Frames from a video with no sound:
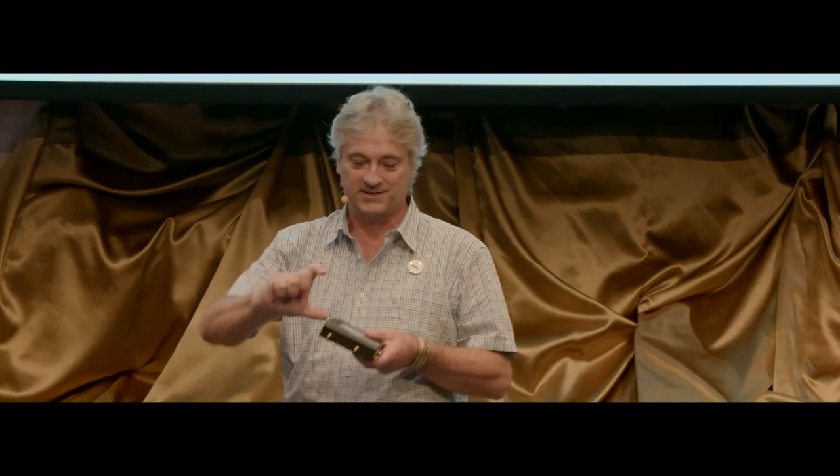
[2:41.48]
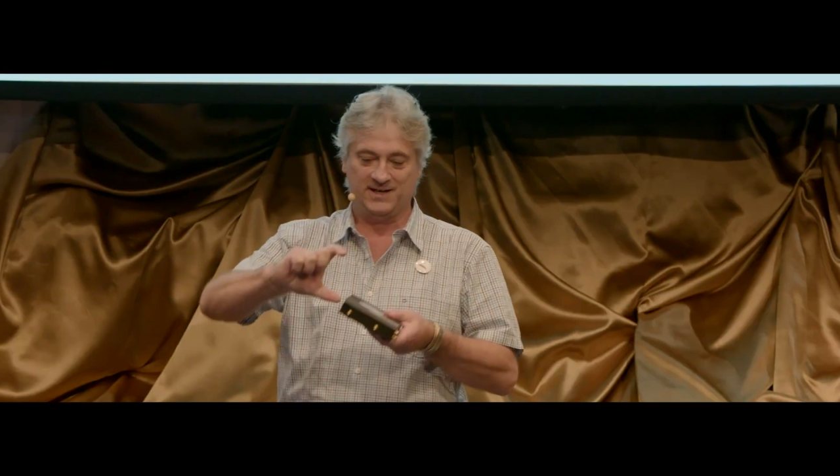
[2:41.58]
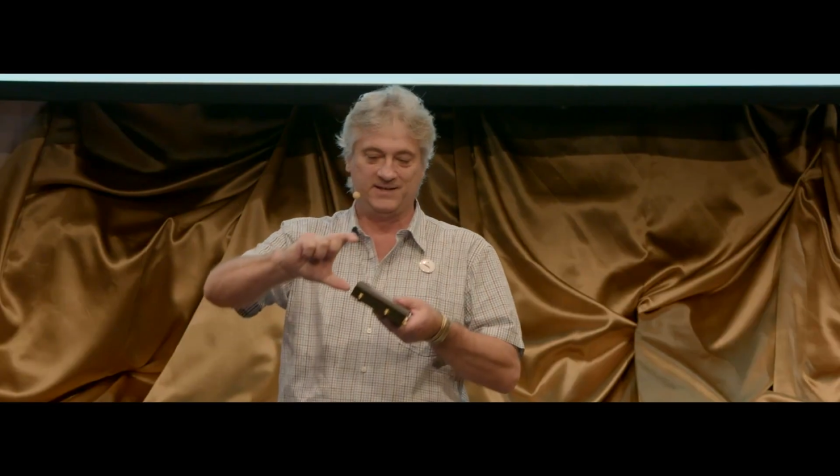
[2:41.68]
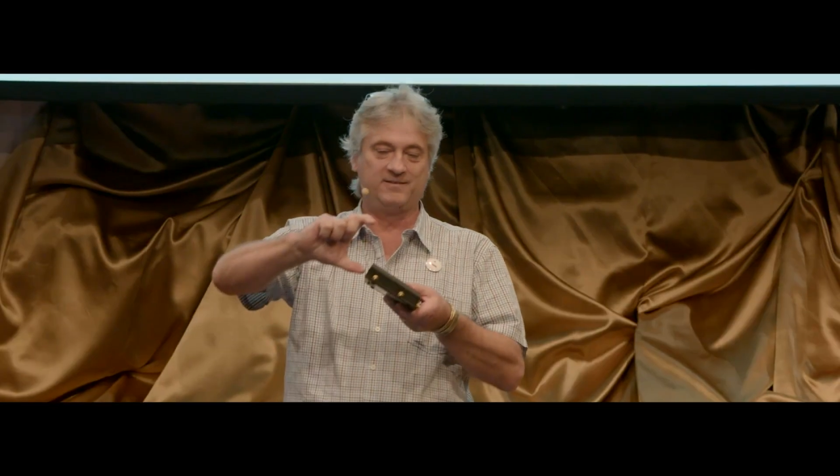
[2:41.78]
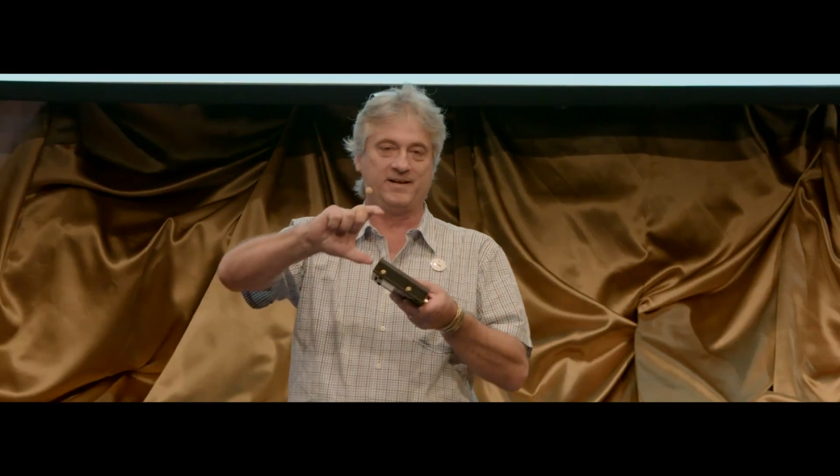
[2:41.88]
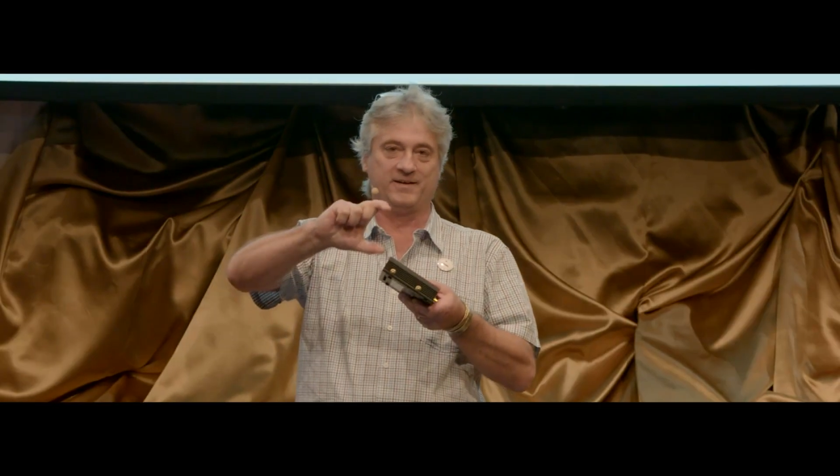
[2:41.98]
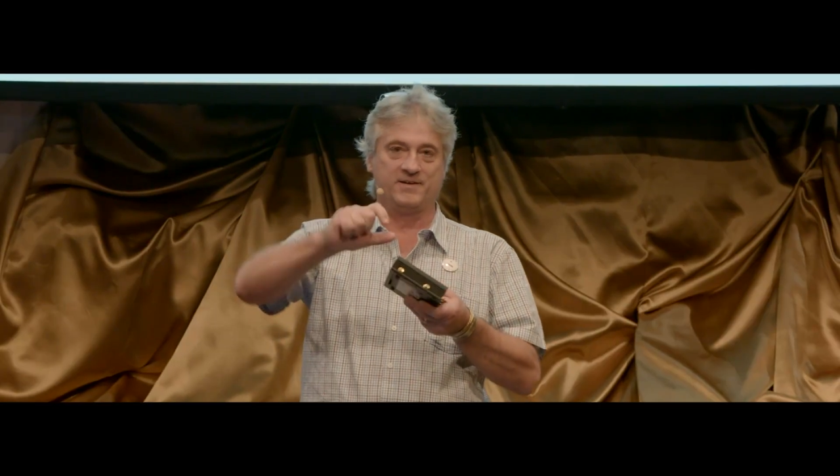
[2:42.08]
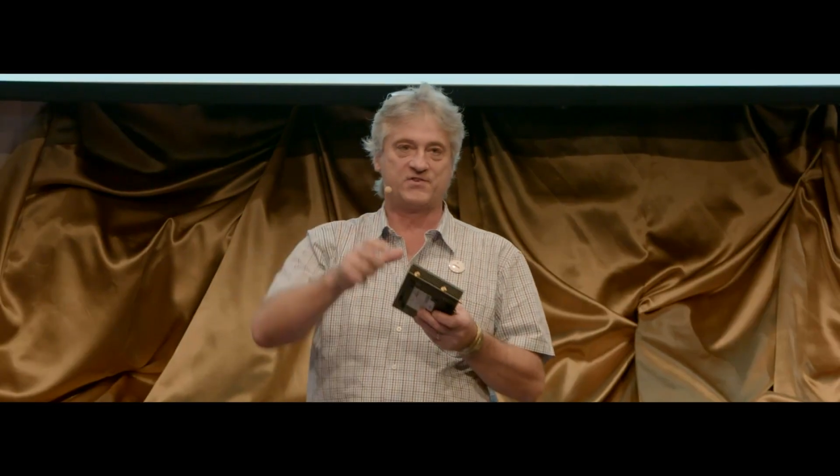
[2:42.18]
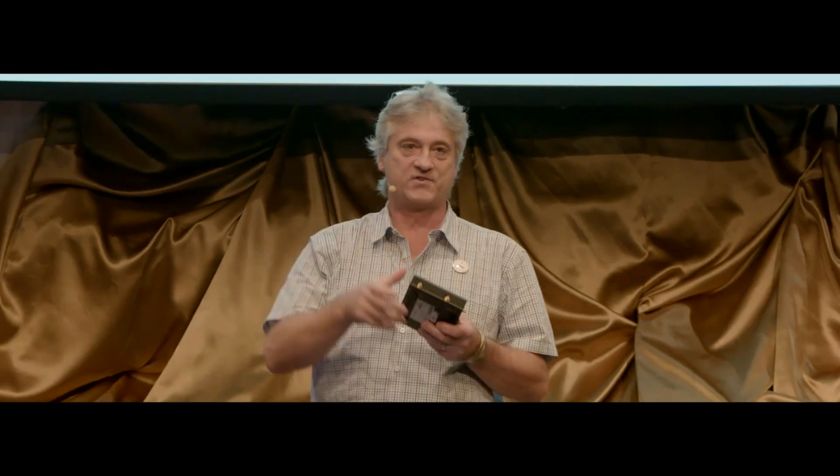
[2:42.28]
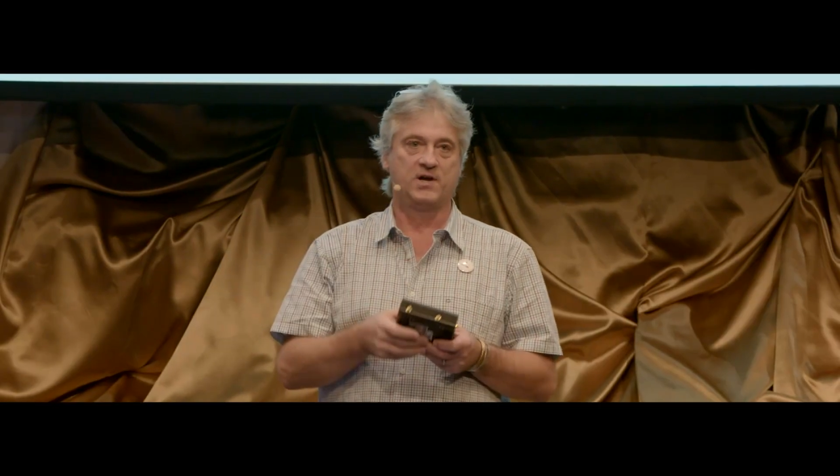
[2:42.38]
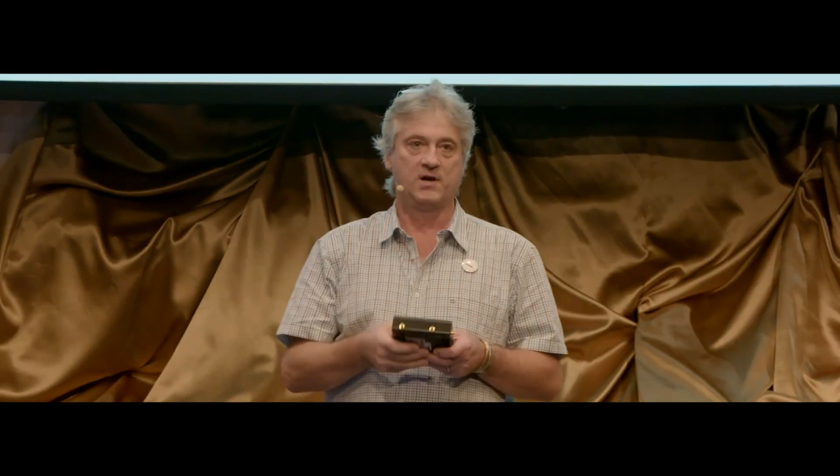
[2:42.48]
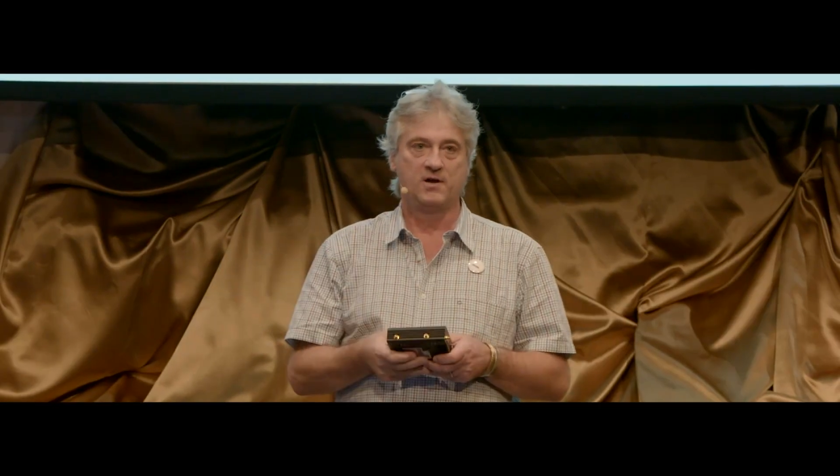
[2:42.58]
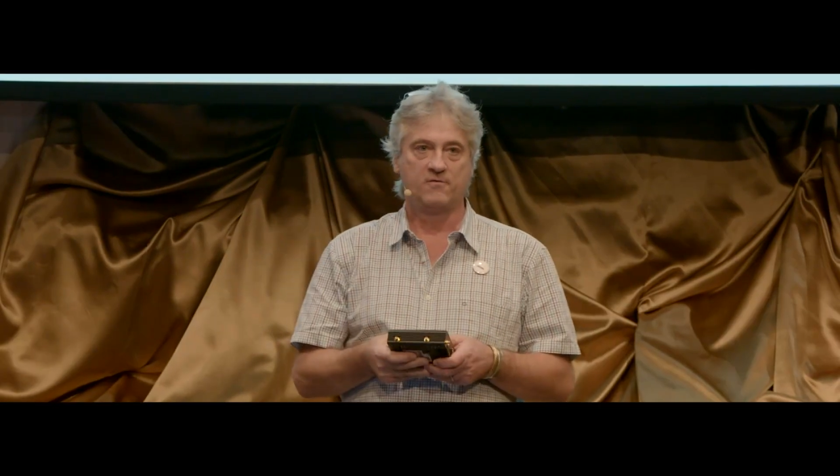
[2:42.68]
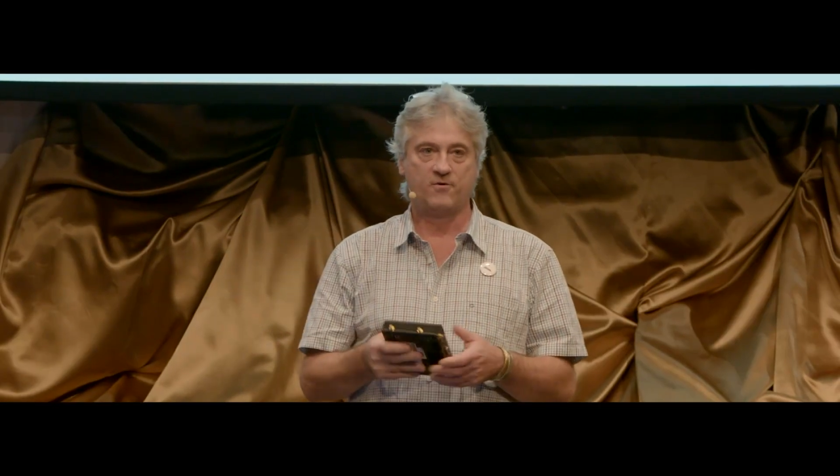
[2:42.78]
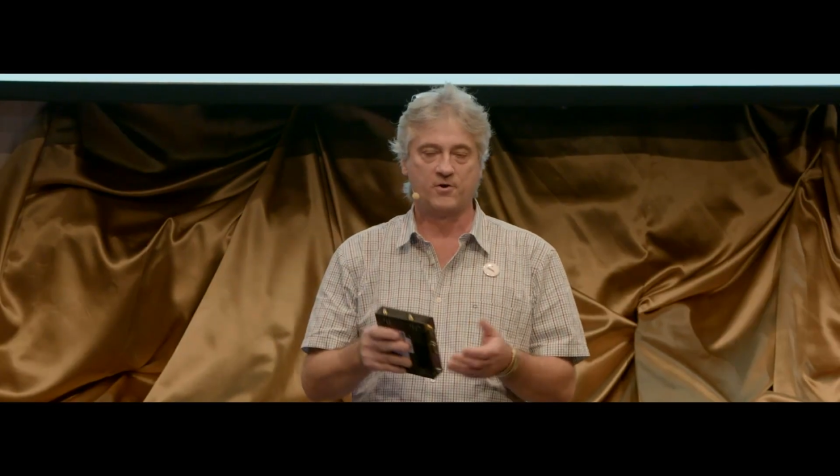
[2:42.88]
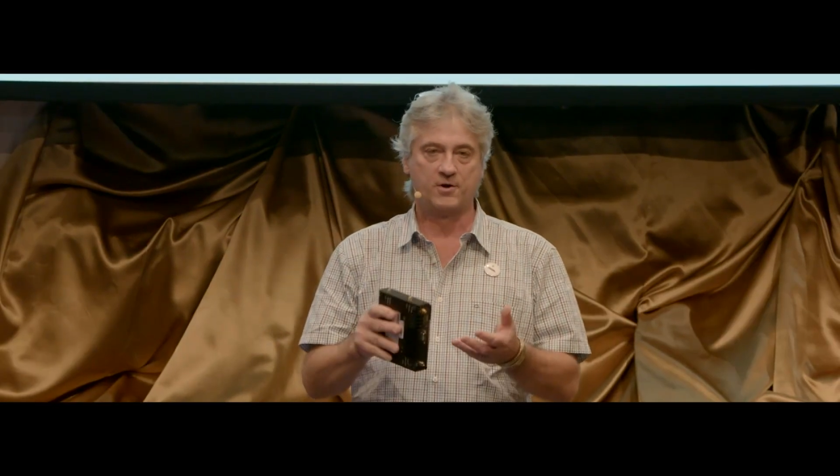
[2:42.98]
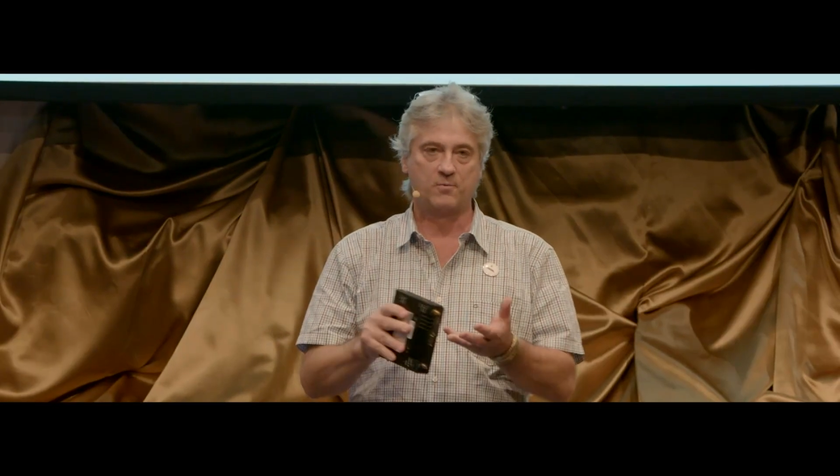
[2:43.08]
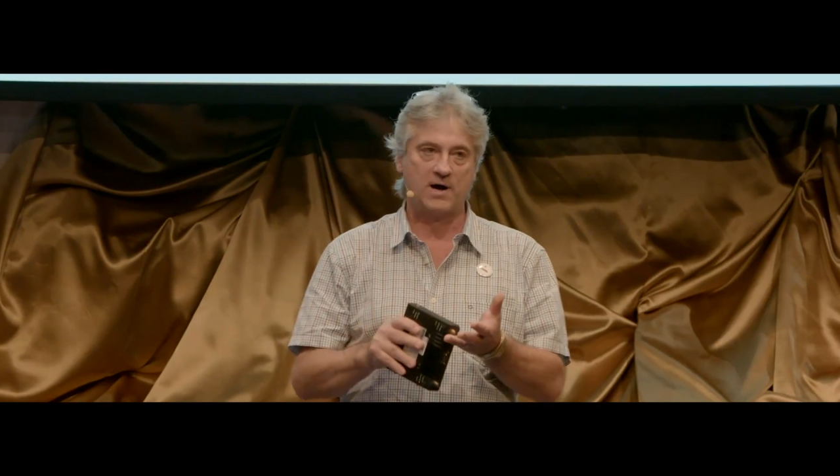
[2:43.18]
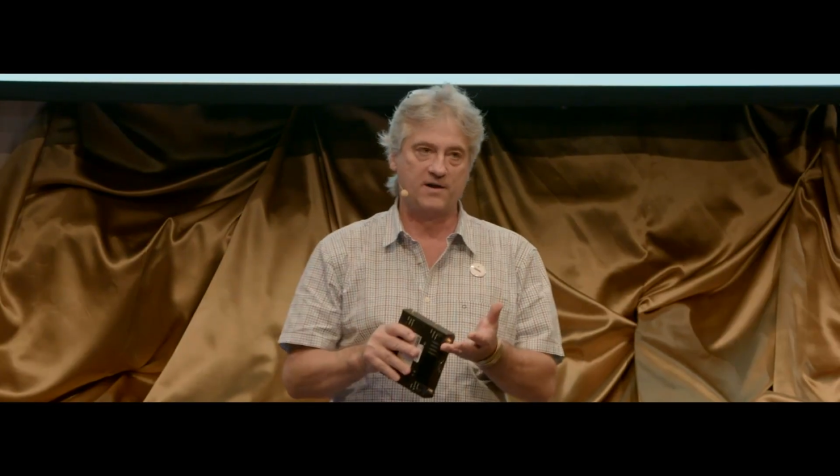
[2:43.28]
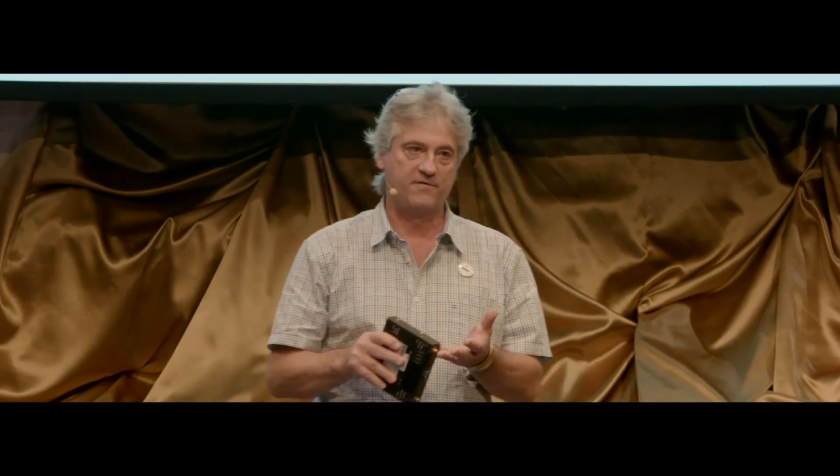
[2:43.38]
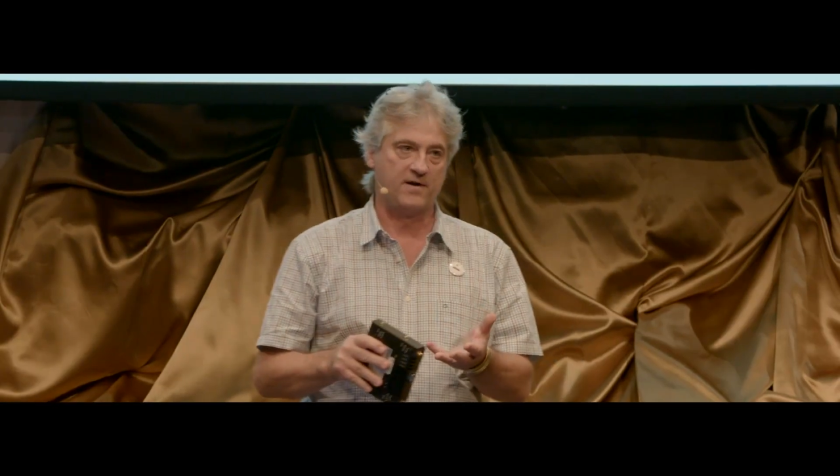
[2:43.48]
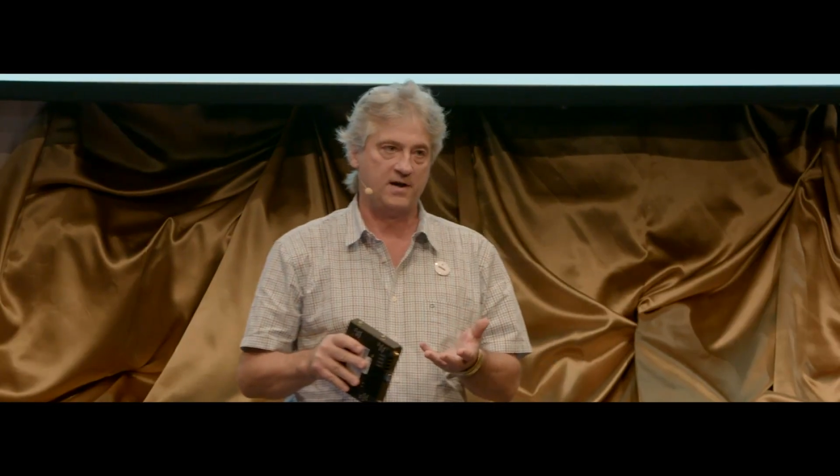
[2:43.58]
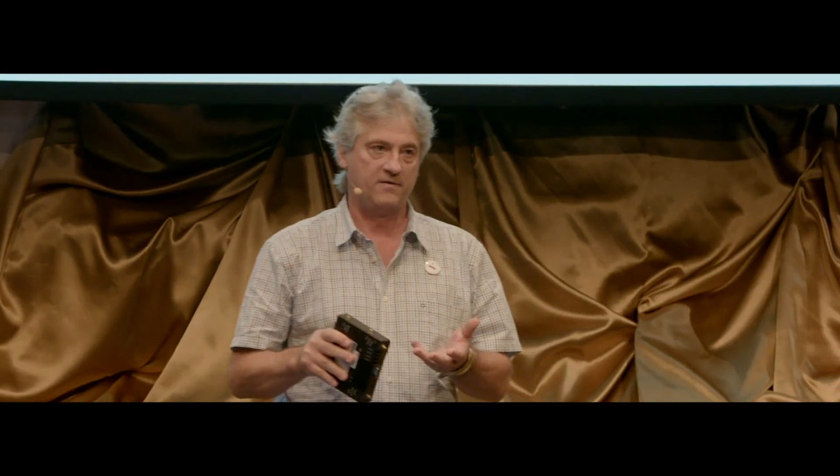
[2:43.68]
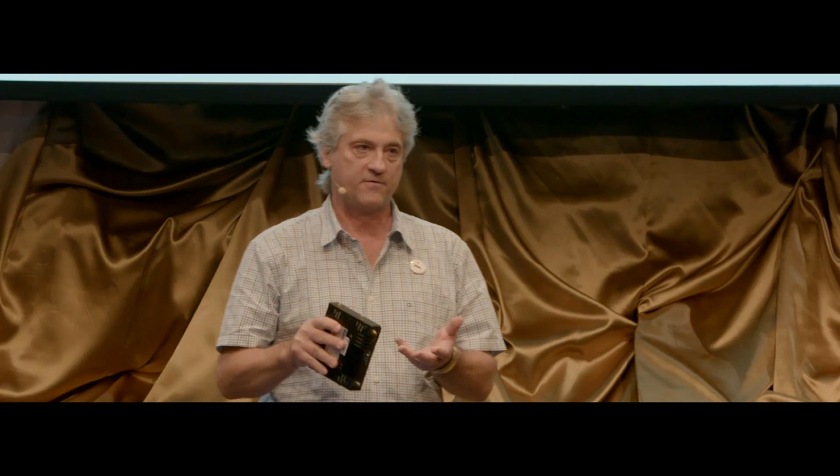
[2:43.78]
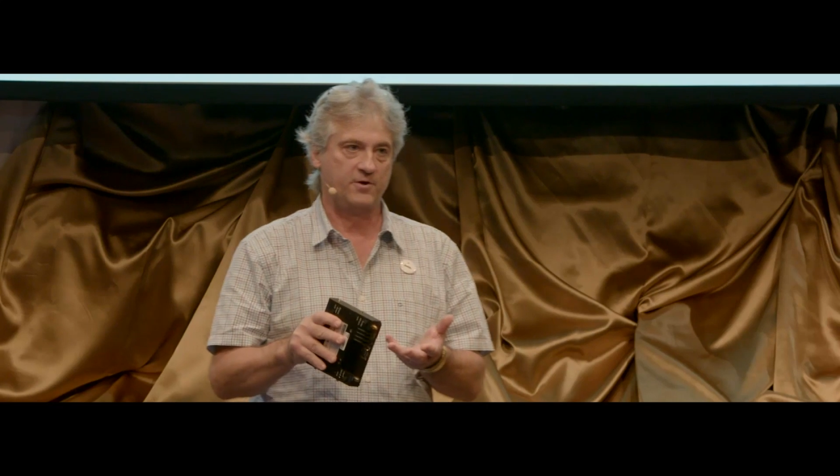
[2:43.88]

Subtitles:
tiny antennas for your Wi-Fi, for